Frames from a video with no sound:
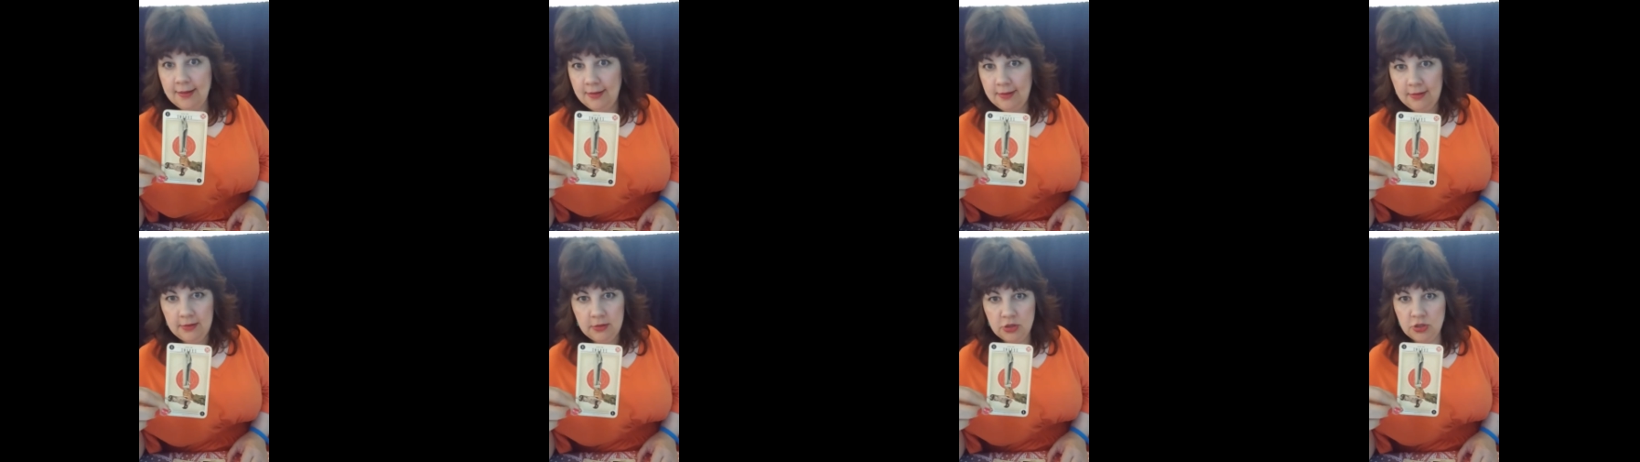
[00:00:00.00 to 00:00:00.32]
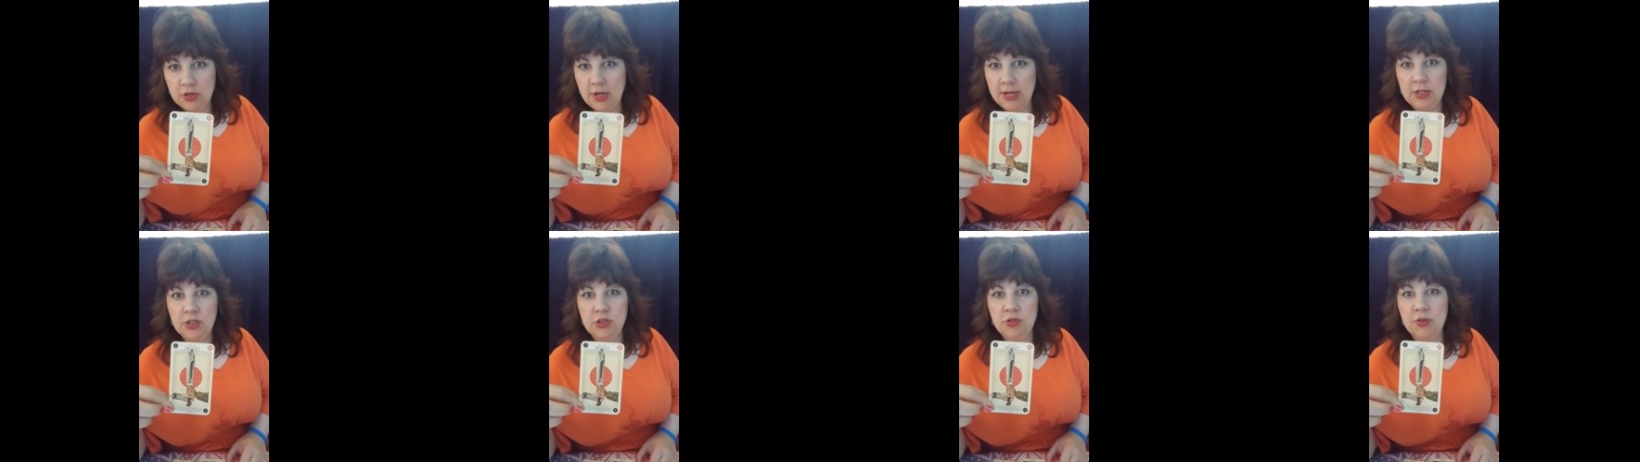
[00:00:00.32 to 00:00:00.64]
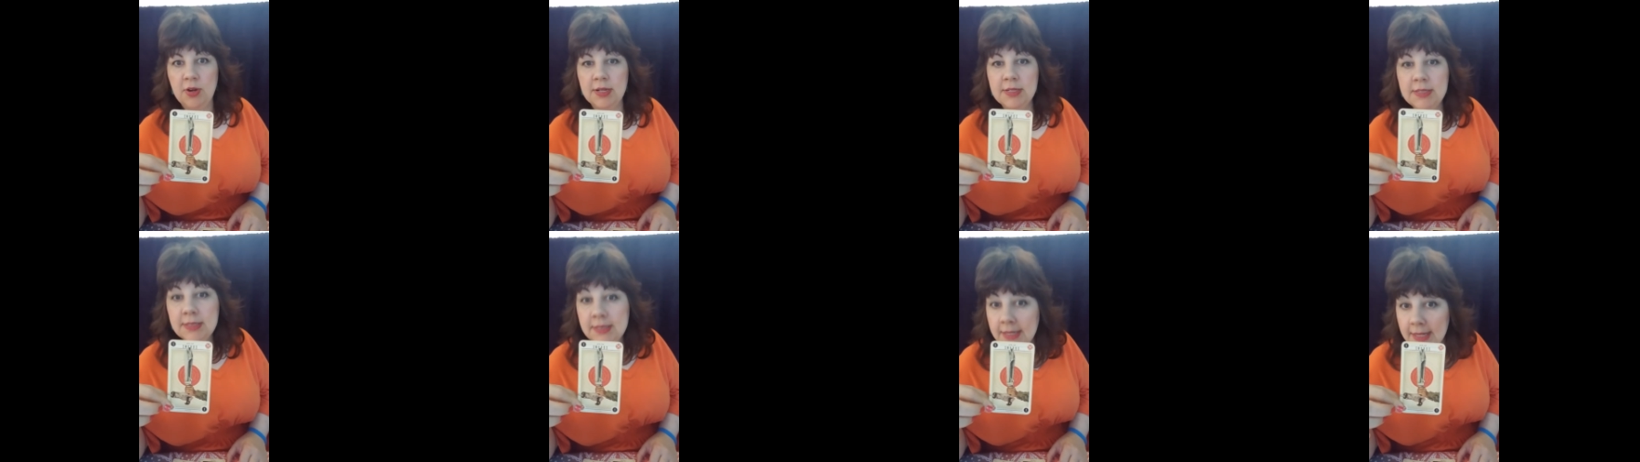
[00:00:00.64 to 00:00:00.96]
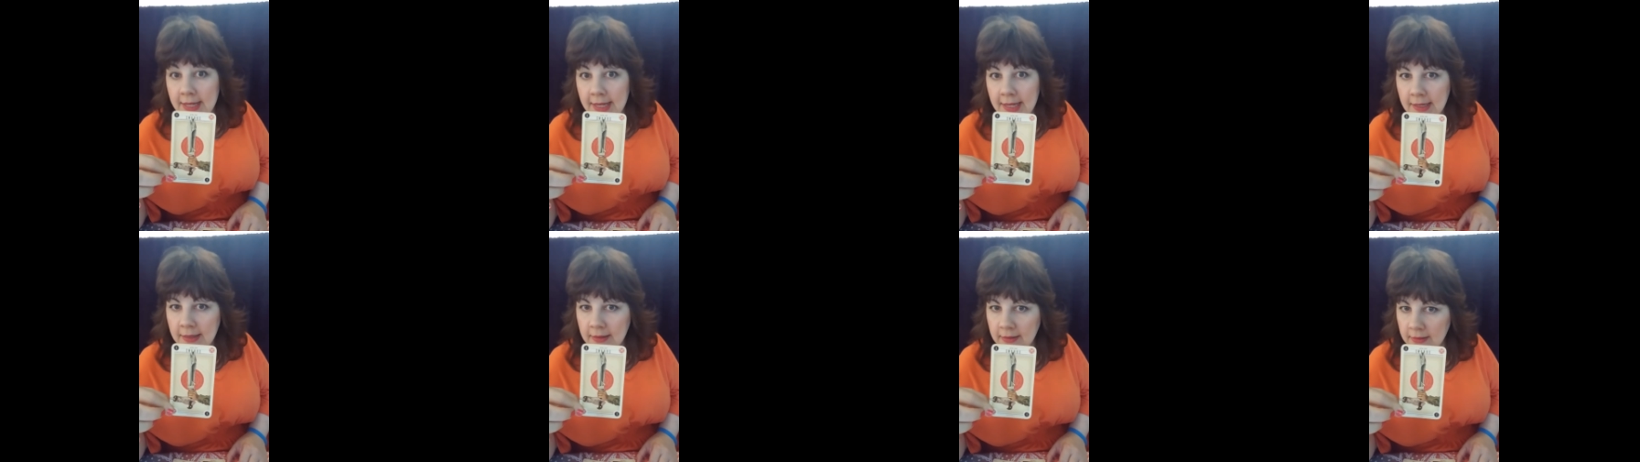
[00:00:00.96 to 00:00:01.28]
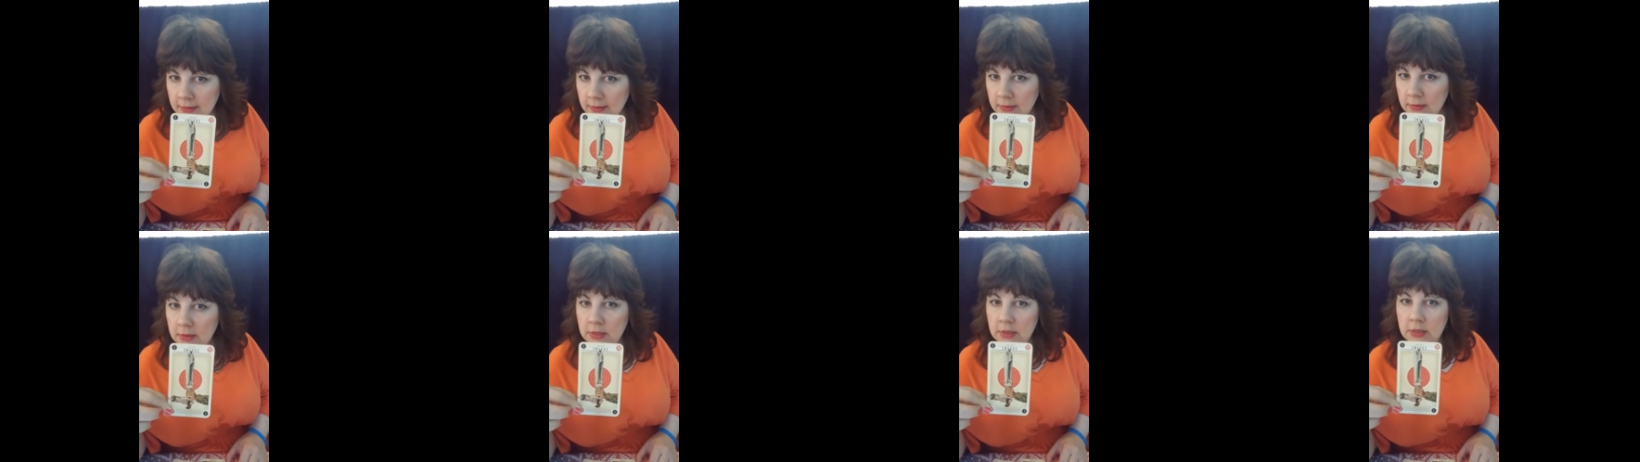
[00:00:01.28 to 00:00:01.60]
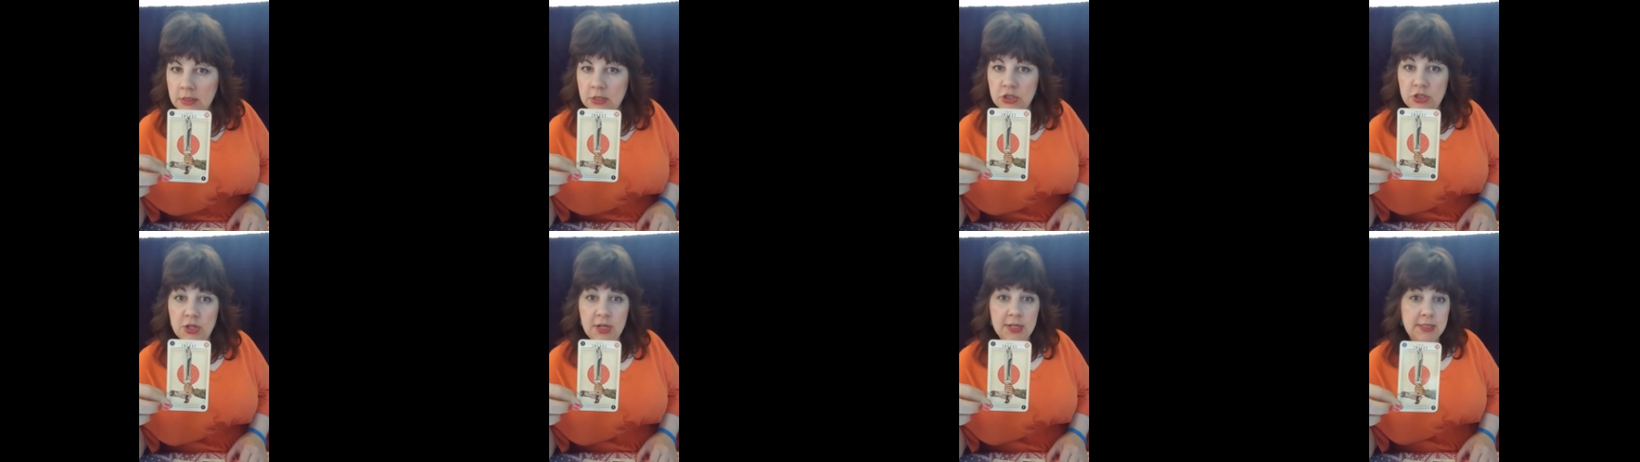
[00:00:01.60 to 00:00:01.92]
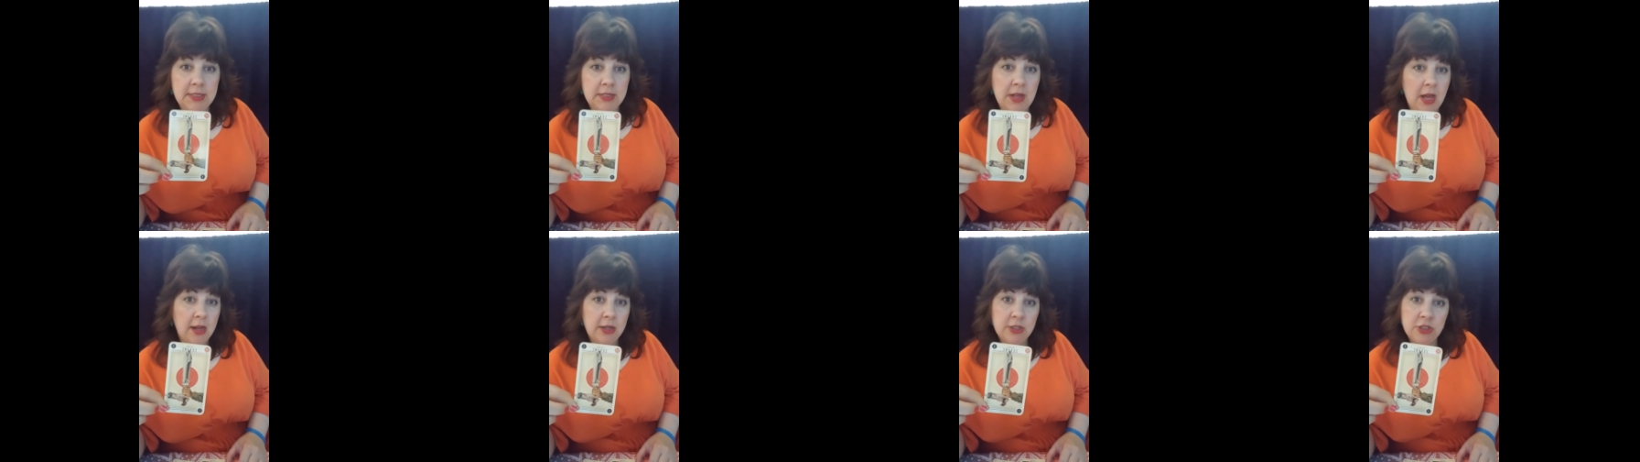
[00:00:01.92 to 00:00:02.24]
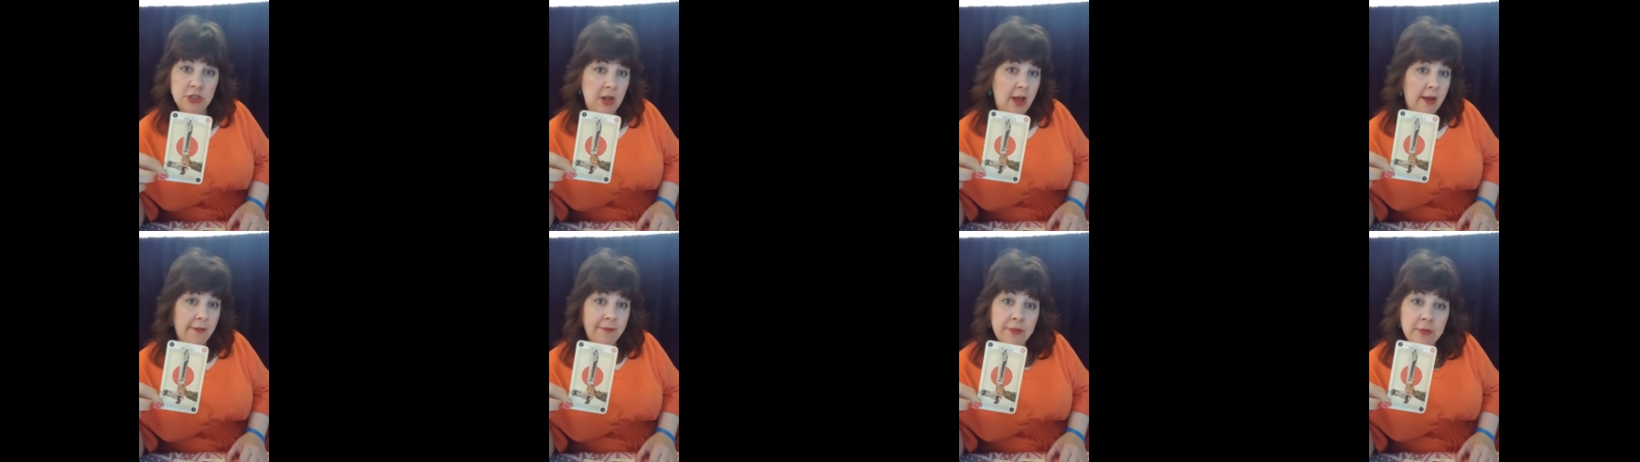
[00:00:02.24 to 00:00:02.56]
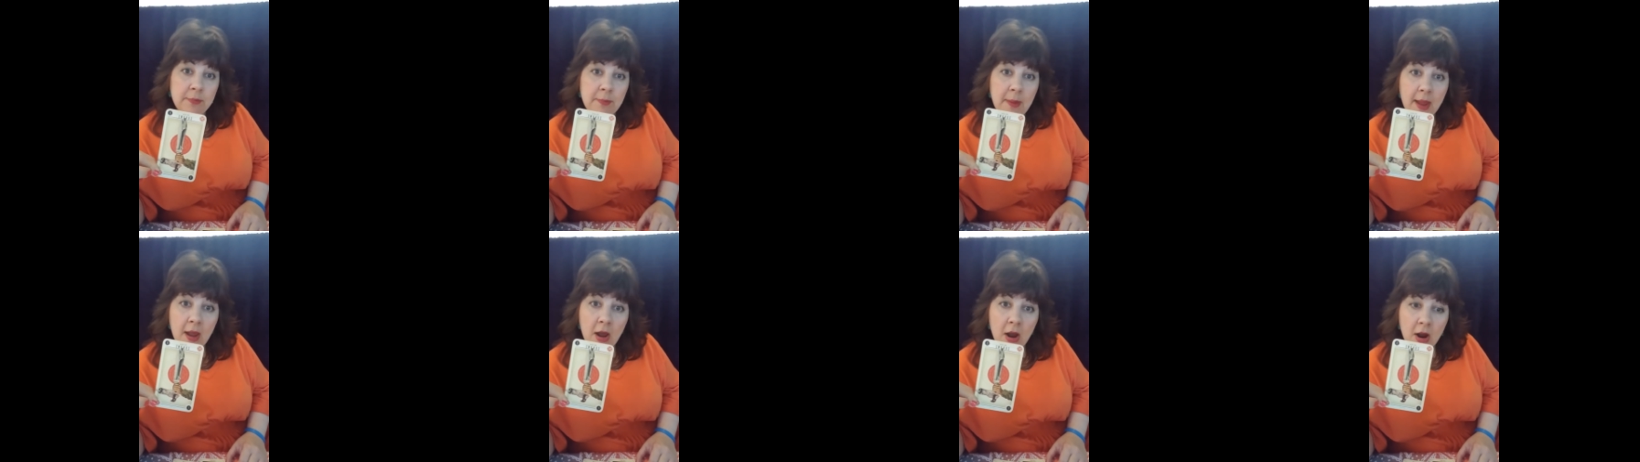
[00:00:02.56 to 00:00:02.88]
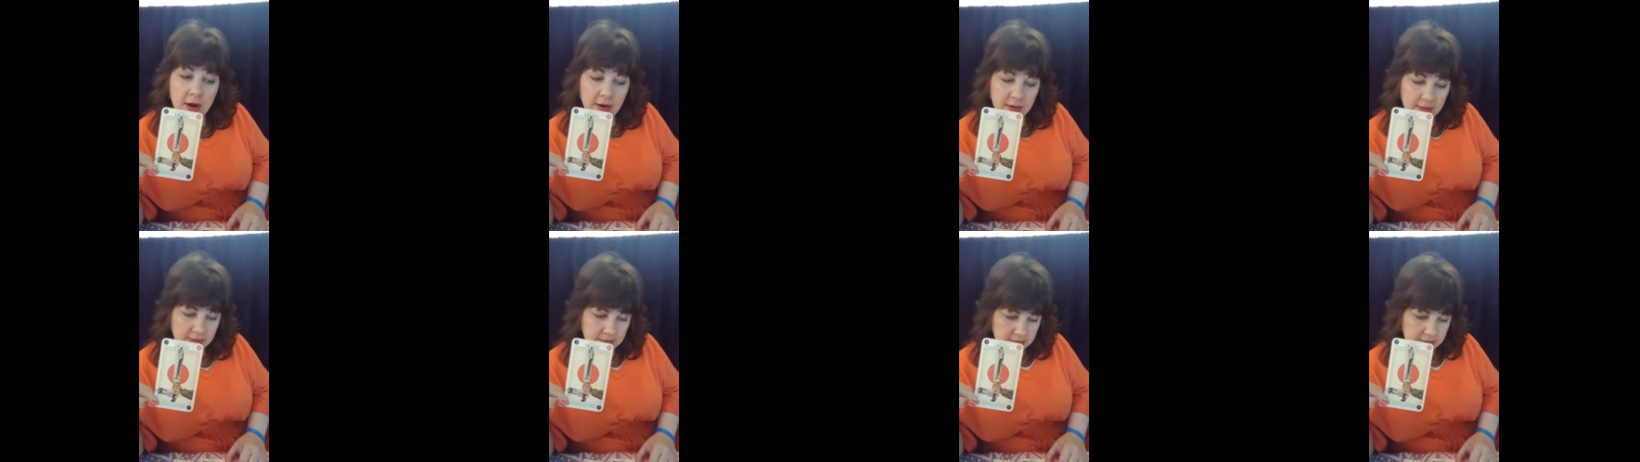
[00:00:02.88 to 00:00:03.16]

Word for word: should I trust again? Should I so soften my heart?